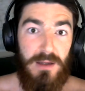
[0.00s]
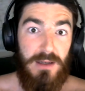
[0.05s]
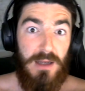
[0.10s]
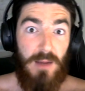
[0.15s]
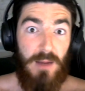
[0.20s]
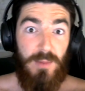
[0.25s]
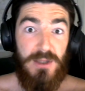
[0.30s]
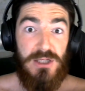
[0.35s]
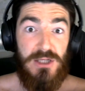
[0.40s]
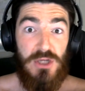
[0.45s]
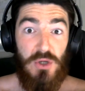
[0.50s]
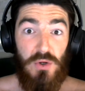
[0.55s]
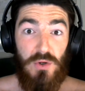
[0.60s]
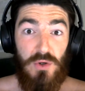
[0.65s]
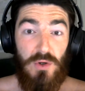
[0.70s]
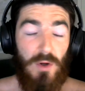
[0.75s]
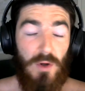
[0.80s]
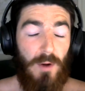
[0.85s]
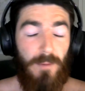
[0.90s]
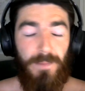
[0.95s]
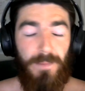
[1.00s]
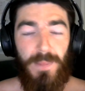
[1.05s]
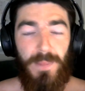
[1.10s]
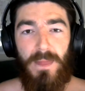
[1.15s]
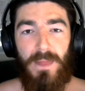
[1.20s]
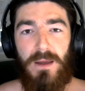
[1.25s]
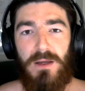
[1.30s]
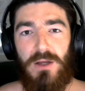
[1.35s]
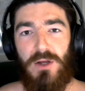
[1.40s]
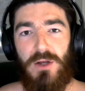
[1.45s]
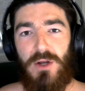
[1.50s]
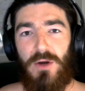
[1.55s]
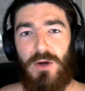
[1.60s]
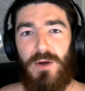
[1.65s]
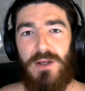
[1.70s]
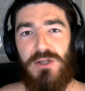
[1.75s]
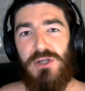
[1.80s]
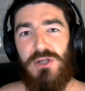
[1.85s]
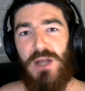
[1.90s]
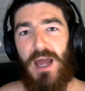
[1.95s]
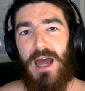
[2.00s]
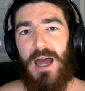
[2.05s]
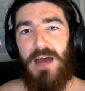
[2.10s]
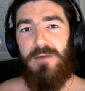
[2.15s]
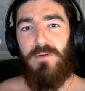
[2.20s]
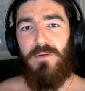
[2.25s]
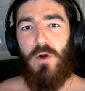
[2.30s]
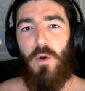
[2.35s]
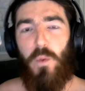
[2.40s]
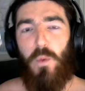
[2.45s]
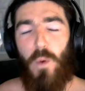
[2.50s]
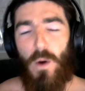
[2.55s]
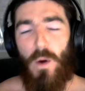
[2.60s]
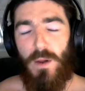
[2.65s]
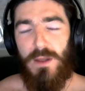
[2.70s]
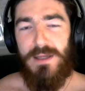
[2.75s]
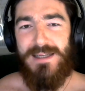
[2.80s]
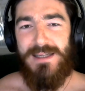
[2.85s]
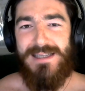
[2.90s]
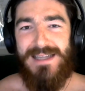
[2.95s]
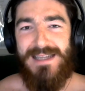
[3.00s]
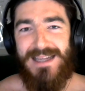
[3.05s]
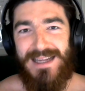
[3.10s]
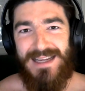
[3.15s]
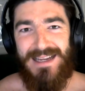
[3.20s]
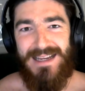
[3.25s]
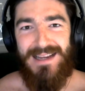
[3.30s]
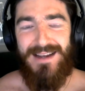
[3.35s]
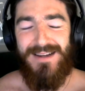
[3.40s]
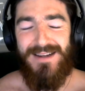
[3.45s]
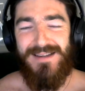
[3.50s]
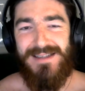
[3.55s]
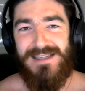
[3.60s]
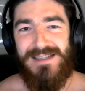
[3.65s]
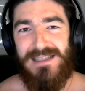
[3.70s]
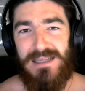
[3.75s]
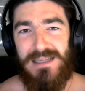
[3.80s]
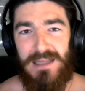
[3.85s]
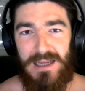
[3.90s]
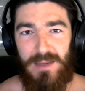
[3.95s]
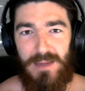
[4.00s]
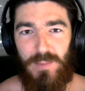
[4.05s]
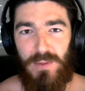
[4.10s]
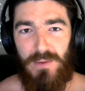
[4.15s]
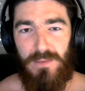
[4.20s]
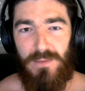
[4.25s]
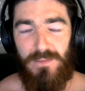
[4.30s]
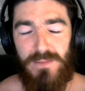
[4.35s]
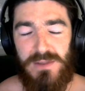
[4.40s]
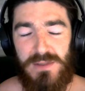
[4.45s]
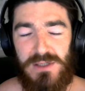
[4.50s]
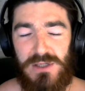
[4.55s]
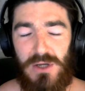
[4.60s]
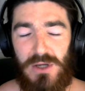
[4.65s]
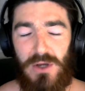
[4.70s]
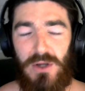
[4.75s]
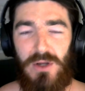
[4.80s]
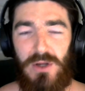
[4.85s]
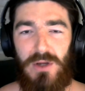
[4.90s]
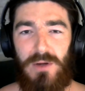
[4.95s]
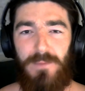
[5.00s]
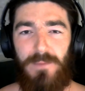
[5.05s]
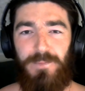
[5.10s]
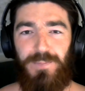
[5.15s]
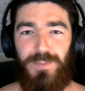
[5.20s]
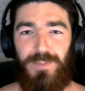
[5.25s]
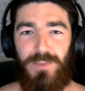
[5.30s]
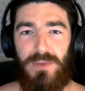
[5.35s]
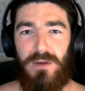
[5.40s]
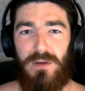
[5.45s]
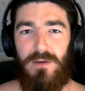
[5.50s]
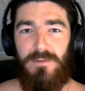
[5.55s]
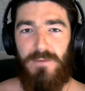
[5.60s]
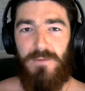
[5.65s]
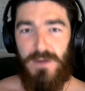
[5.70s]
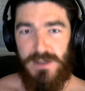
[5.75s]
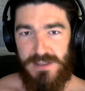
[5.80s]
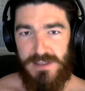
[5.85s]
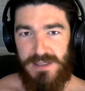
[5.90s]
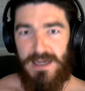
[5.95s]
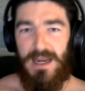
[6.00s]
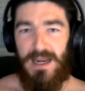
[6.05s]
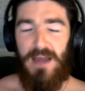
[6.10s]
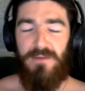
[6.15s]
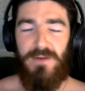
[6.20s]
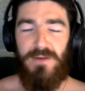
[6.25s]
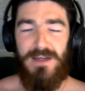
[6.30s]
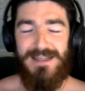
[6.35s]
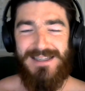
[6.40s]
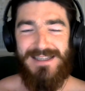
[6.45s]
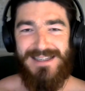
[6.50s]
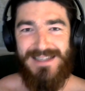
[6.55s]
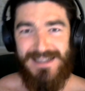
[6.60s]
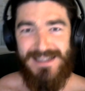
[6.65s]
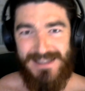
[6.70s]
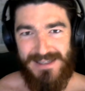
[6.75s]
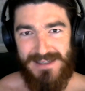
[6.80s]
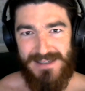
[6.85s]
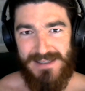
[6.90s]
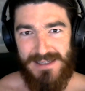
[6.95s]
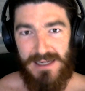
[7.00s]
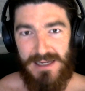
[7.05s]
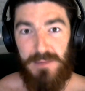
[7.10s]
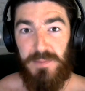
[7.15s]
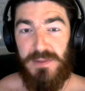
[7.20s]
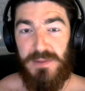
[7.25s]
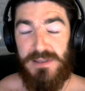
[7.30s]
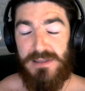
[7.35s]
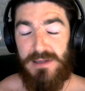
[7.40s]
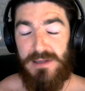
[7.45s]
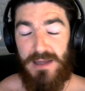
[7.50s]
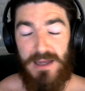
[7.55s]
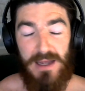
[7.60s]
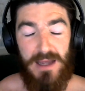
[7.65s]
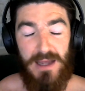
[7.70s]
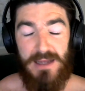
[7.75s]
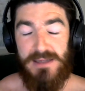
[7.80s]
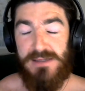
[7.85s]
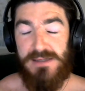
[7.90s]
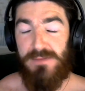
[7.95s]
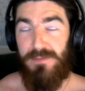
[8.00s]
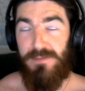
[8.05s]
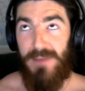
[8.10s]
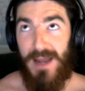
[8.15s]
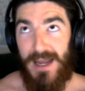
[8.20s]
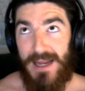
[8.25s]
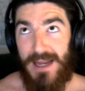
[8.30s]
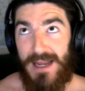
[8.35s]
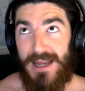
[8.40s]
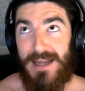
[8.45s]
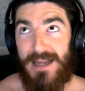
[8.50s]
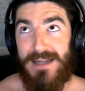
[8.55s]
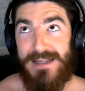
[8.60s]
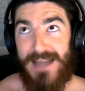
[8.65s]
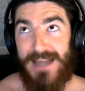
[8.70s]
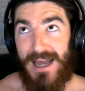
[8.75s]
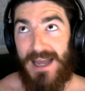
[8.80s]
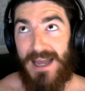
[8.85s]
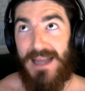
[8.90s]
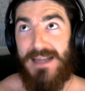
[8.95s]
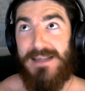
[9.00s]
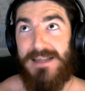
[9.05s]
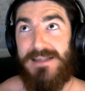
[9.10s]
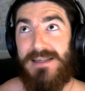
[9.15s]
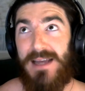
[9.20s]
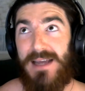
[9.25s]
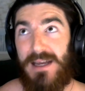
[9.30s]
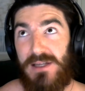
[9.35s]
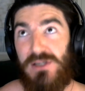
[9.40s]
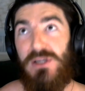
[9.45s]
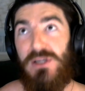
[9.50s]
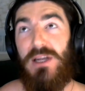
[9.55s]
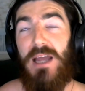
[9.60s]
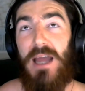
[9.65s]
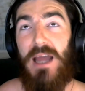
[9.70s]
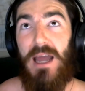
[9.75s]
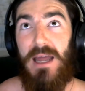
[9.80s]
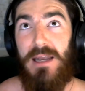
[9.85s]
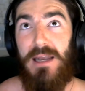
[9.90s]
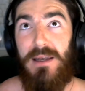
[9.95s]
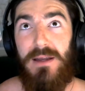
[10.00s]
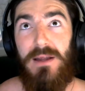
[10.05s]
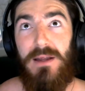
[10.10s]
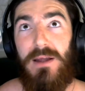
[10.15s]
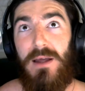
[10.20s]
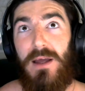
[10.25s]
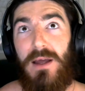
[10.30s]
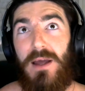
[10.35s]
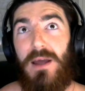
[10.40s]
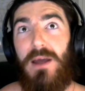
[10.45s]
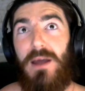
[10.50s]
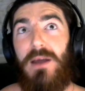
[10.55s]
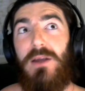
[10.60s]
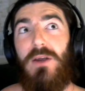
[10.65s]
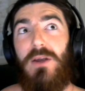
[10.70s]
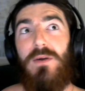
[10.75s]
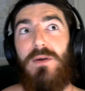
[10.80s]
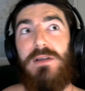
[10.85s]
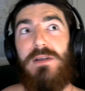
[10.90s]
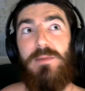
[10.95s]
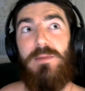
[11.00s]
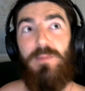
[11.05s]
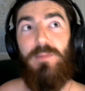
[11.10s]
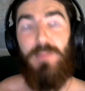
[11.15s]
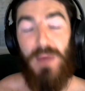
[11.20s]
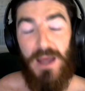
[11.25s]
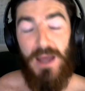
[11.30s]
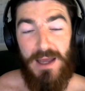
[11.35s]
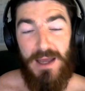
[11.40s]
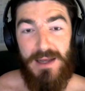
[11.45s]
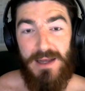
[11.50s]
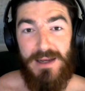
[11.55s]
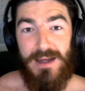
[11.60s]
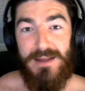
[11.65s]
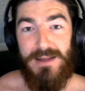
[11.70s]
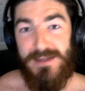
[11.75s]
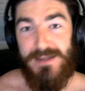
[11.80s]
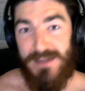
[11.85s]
Number 2, you're going to have quality sleep. So first thing, have consistent sleeps, as many days as you can, going to bed at the